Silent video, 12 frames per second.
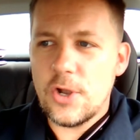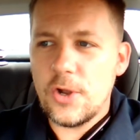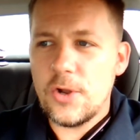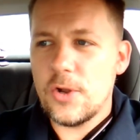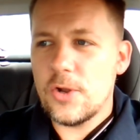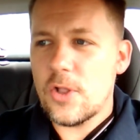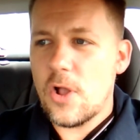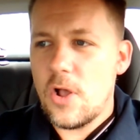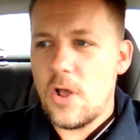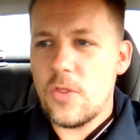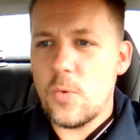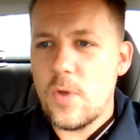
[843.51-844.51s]
heard
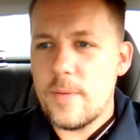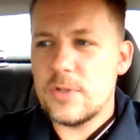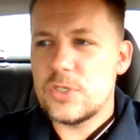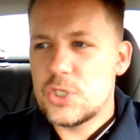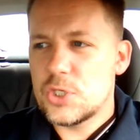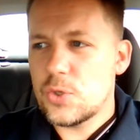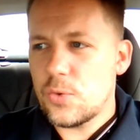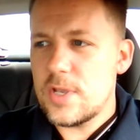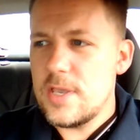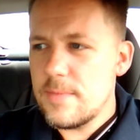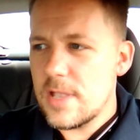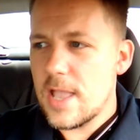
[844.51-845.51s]
all the women
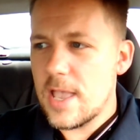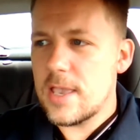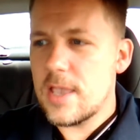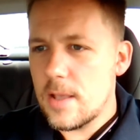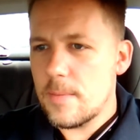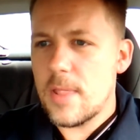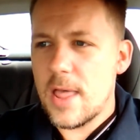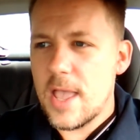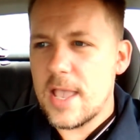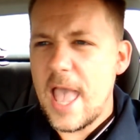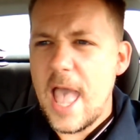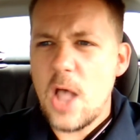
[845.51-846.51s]
screaming at him
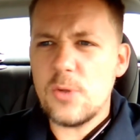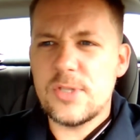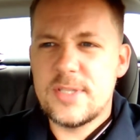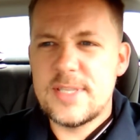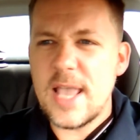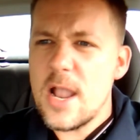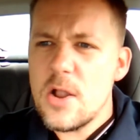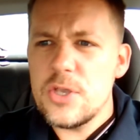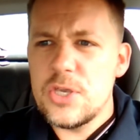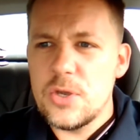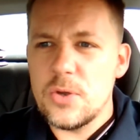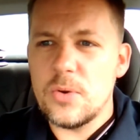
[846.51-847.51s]
like, "How dare
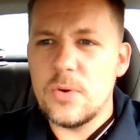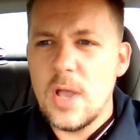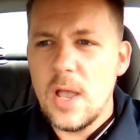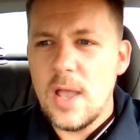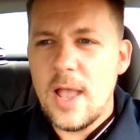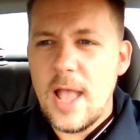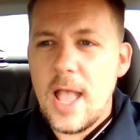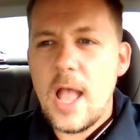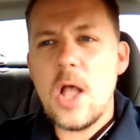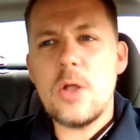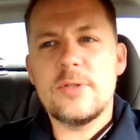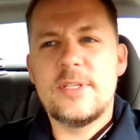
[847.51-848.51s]
you?
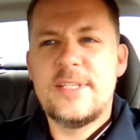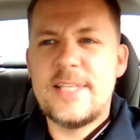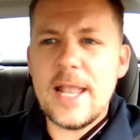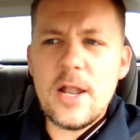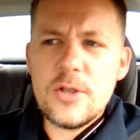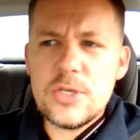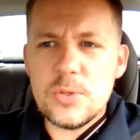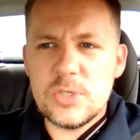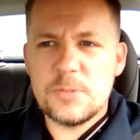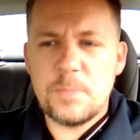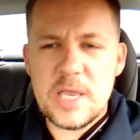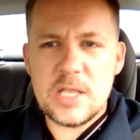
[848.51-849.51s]
How dare you
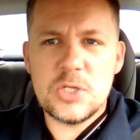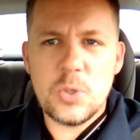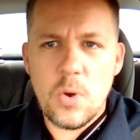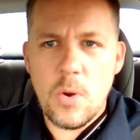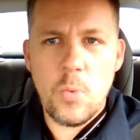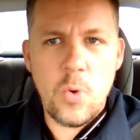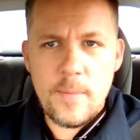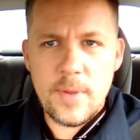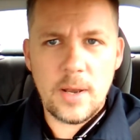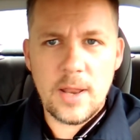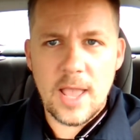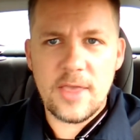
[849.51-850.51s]
speak to a
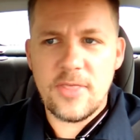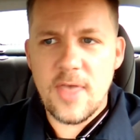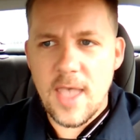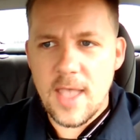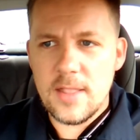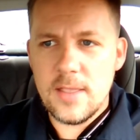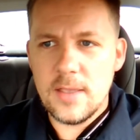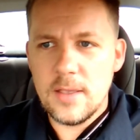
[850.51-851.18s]
woman like that?"